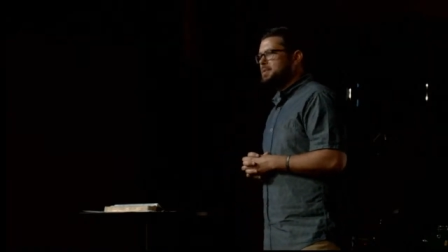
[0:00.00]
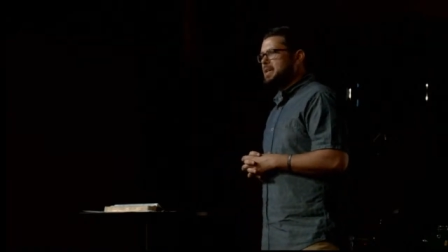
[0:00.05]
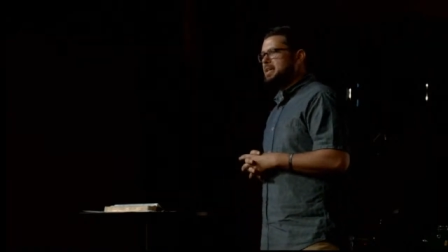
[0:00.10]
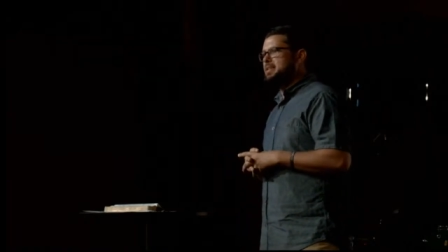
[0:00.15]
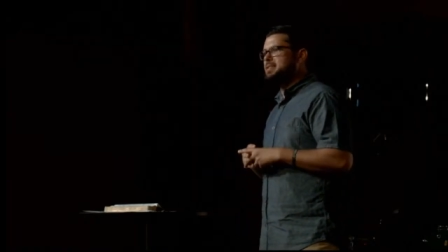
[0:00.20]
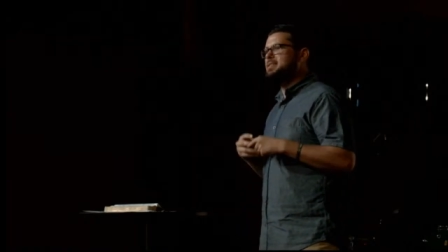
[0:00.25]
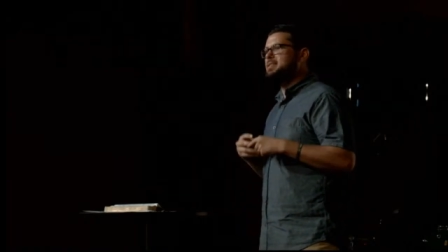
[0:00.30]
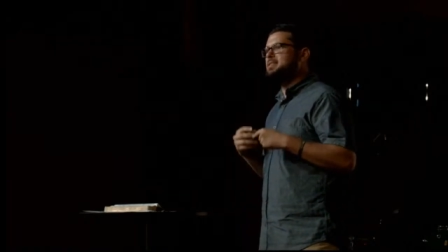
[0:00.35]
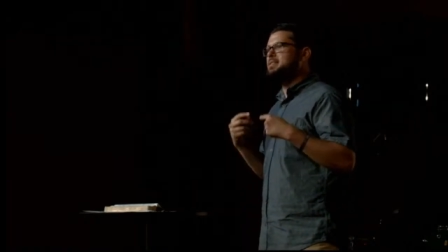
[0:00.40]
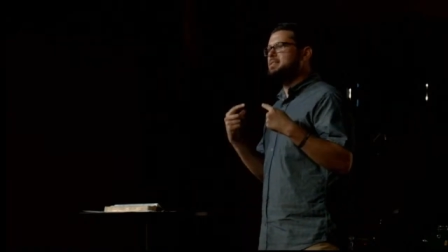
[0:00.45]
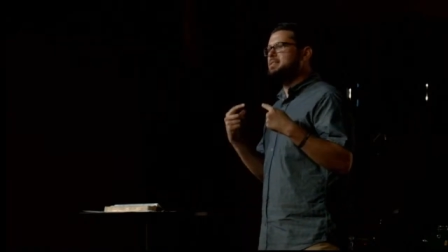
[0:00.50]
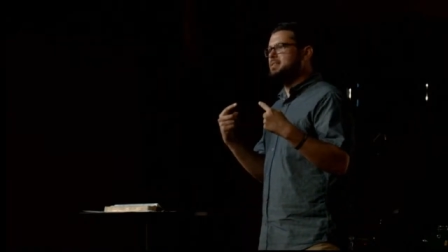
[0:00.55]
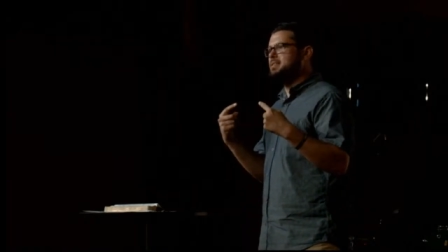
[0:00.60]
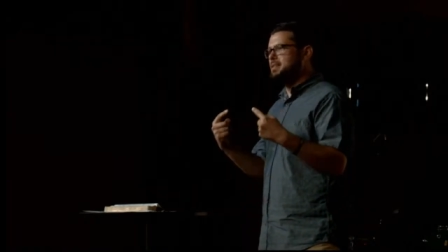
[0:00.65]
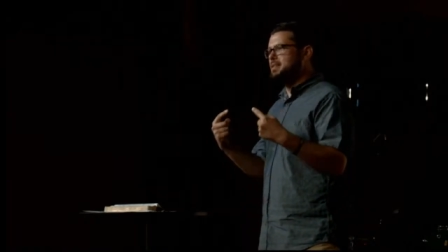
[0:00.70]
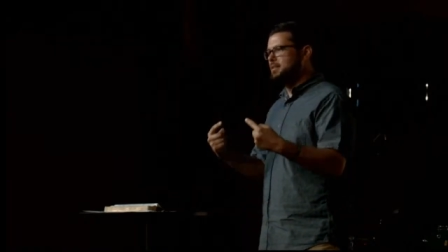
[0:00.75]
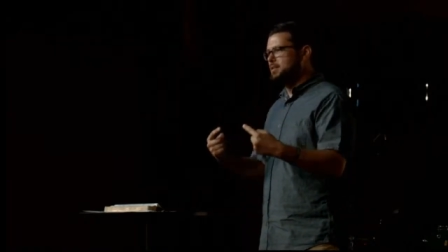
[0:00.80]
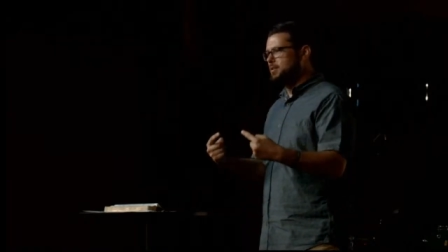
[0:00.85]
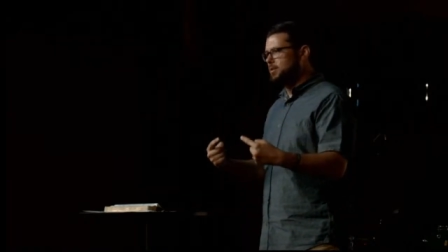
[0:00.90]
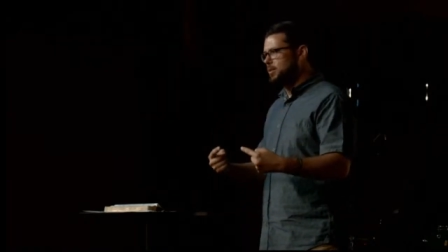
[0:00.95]
he
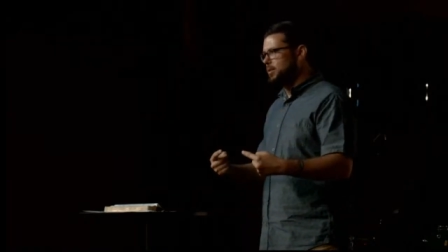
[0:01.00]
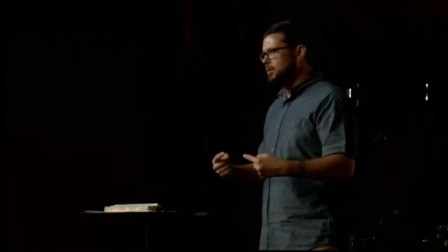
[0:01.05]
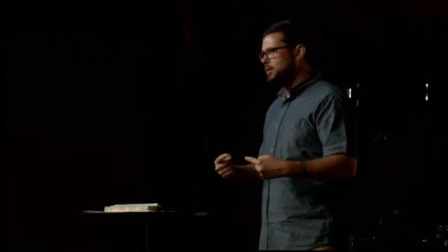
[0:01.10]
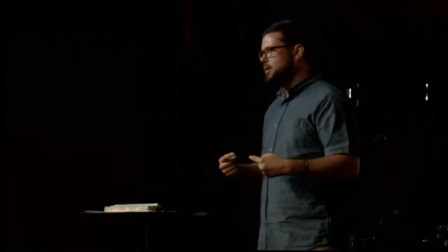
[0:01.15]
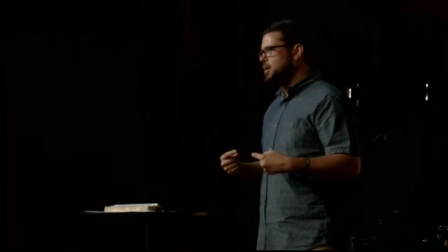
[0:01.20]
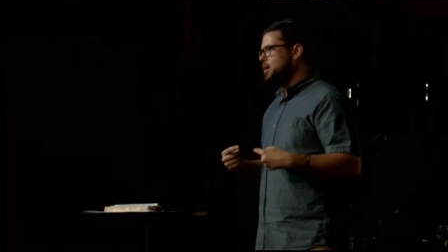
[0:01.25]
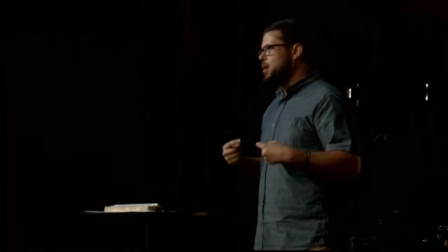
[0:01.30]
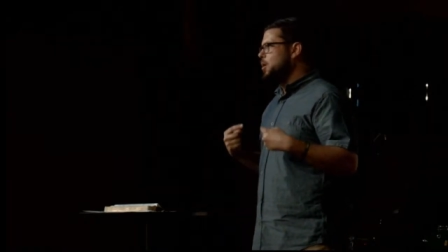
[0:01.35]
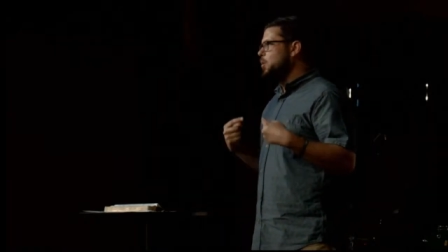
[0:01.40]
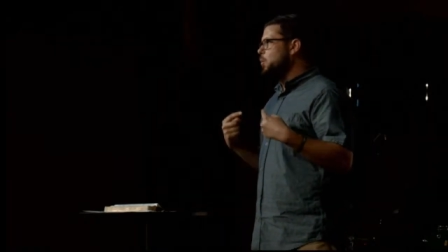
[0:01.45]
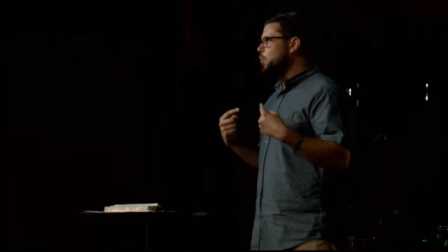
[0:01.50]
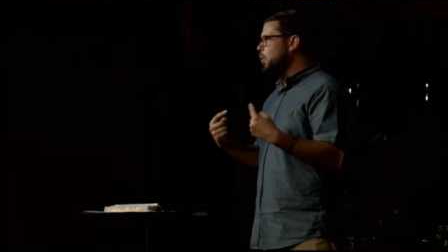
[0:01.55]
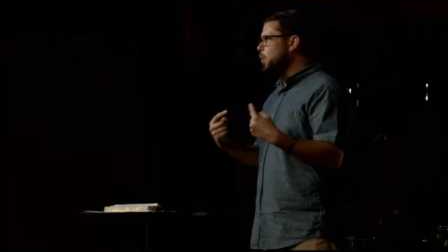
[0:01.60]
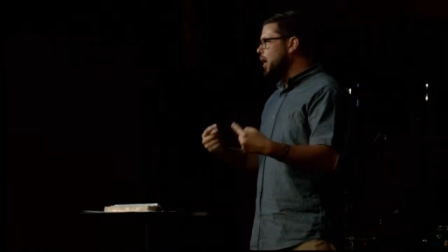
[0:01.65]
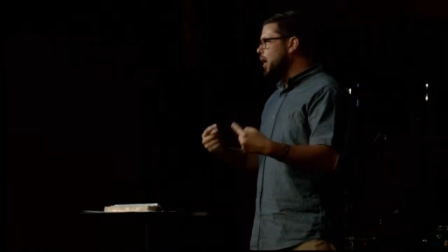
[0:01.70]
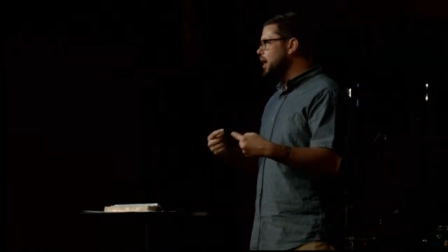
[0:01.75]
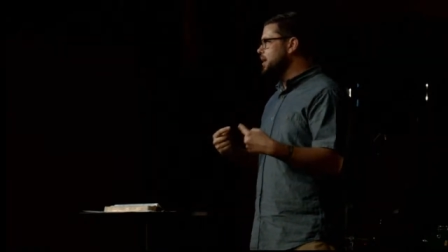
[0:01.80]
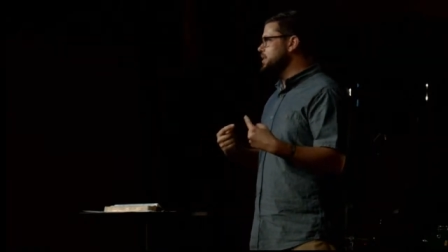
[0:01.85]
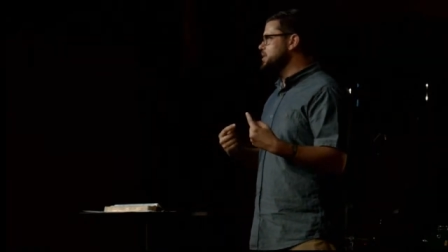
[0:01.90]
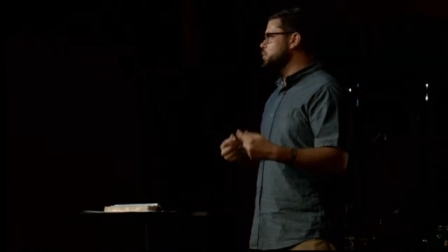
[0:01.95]
still
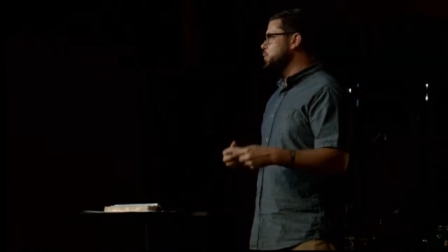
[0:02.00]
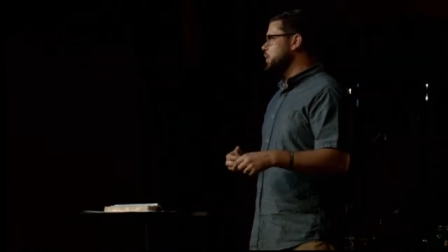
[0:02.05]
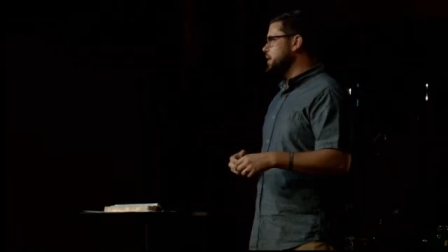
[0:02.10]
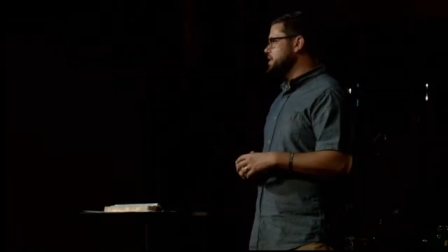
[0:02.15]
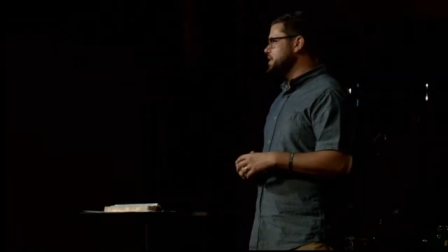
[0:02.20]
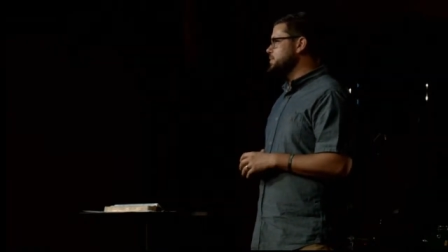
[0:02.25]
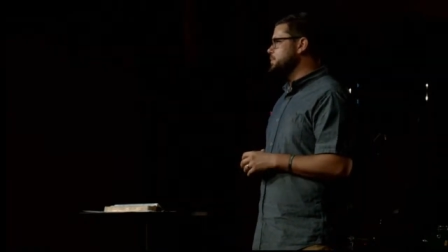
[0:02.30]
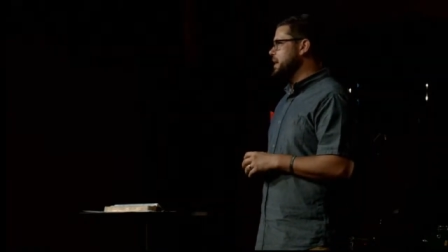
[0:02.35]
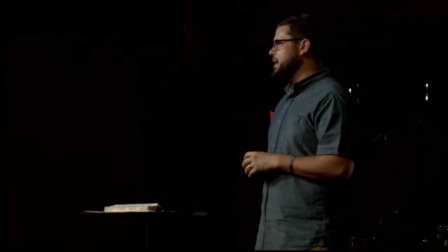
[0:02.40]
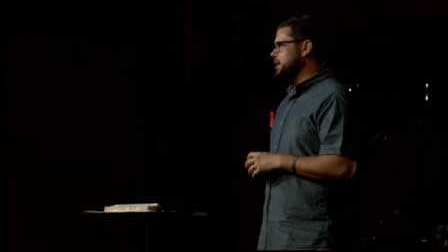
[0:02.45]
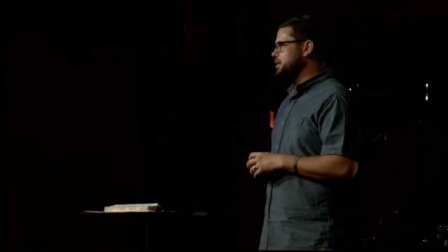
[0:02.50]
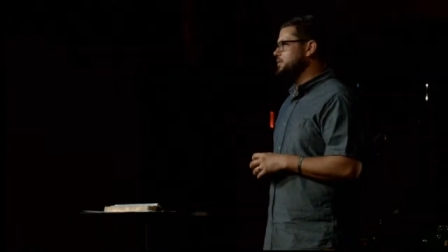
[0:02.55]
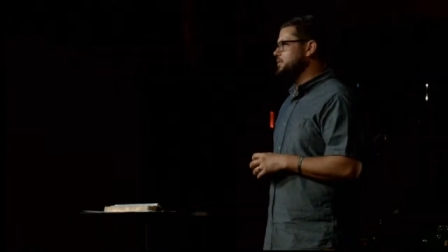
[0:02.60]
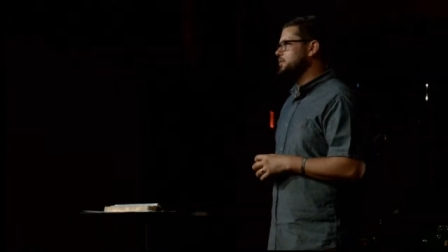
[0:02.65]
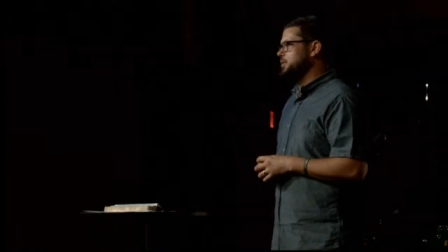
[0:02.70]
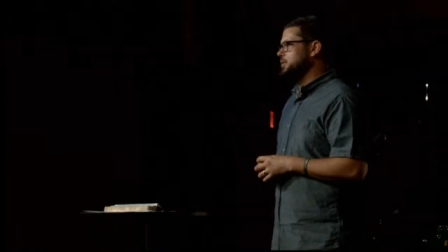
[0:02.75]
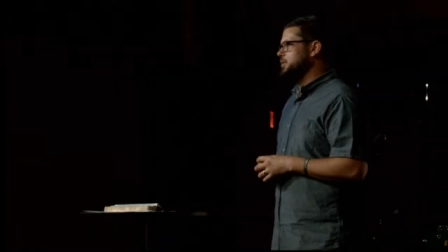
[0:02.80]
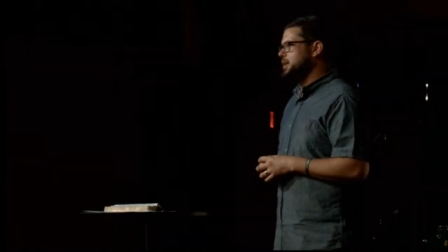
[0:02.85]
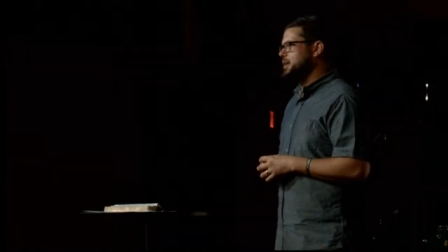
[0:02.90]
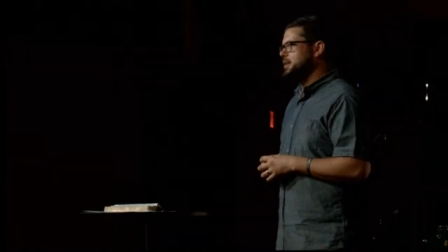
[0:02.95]
wants what is better
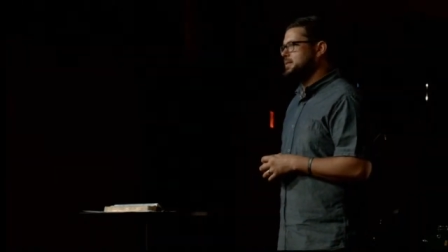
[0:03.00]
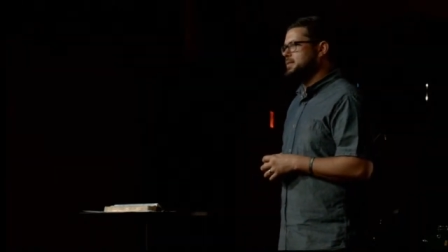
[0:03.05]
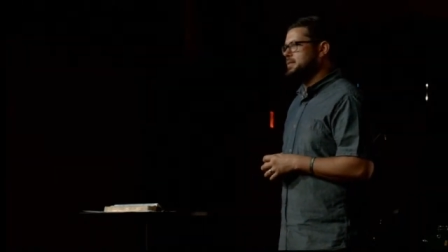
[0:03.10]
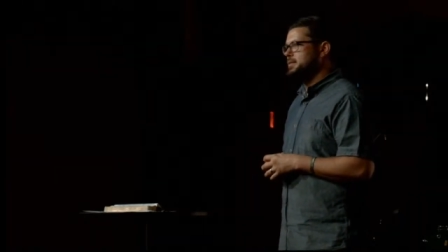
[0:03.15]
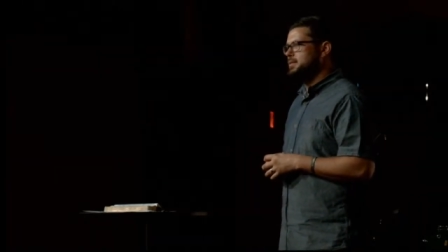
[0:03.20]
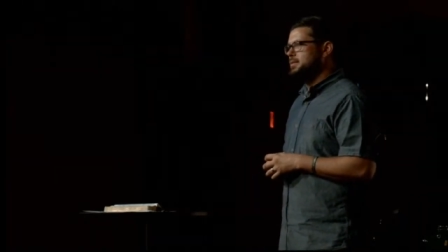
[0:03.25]
for us.